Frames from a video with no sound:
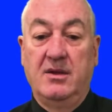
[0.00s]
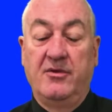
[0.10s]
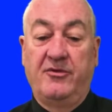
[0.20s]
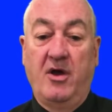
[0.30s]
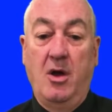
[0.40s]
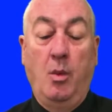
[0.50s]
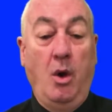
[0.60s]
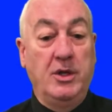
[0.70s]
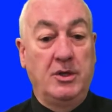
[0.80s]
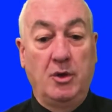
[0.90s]
so
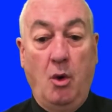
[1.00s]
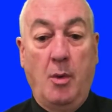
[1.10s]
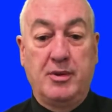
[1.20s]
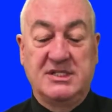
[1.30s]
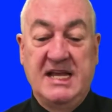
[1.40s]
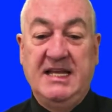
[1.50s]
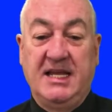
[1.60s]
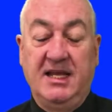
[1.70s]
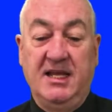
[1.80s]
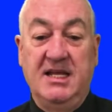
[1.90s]
what you're
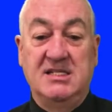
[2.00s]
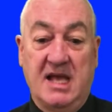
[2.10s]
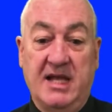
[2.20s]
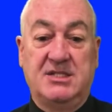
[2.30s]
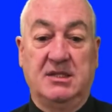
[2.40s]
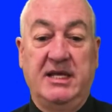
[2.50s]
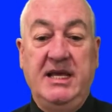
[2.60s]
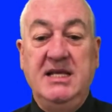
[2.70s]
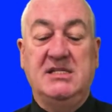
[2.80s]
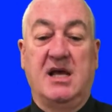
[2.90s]
presenting is actually
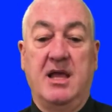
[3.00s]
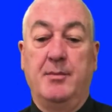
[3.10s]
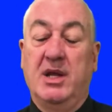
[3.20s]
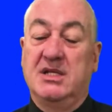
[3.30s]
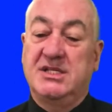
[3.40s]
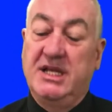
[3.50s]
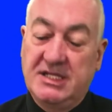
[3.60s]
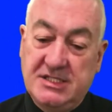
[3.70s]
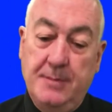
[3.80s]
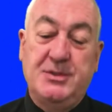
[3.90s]
hearsay, but it's an
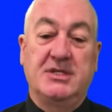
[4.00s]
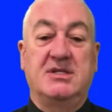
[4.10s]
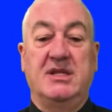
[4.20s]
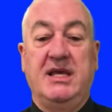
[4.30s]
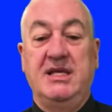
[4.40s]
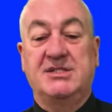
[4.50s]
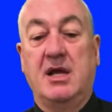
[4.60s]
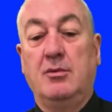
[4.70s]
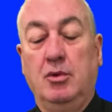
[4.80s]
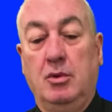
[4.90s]
exception to the hearsay
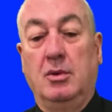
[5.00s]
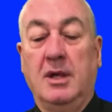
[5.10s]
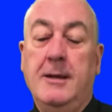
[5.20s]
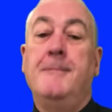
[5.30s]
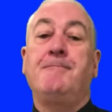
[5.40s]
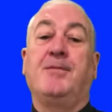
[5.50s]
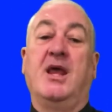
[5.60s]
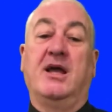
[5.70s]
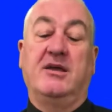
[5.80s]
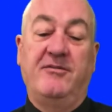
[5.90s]
rule.
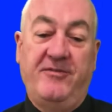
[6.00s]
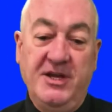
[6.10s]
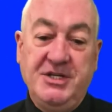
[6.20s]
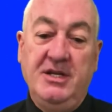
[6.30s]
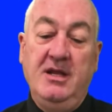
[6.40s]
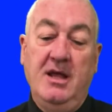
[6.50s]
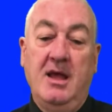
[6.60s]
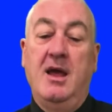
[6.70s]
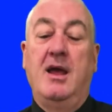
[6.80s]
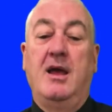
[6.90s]
A confession
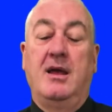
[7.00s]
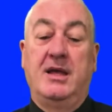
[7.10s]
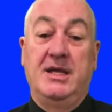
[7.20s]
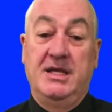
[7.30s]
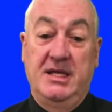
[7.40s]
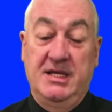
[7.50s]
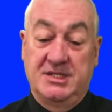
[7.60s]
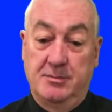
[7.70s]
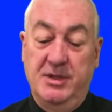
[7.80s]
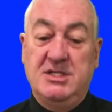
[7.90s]
is
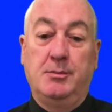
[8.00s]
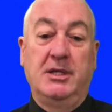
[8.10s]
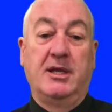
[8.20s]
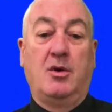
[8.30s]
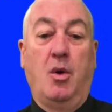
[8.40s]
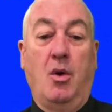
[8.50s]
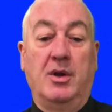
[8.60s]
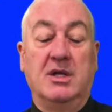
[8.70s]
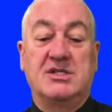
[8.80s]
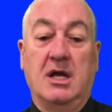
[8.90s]
admissible in
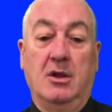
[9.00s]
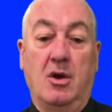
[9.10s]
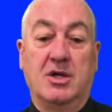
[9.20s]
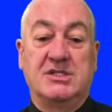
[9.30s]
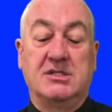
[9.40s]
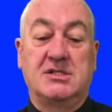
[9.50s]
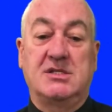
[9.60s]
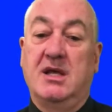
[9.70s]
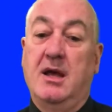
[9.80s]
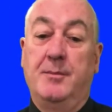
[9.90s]
court so long as it's
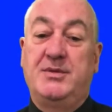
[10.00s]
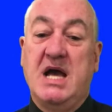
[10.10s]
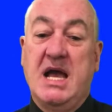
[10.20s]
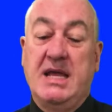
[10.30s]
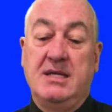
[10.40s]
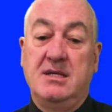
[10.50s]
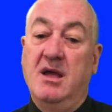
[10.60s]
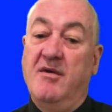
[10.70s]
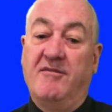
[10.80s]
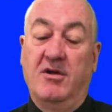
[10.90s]
obtained
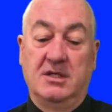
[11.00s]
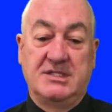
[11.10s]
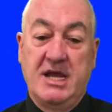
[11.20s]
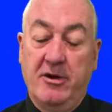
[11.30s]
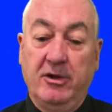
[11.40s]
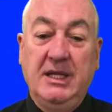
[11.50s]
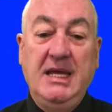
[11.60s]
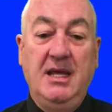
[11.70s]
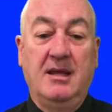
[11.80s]
voluntarily,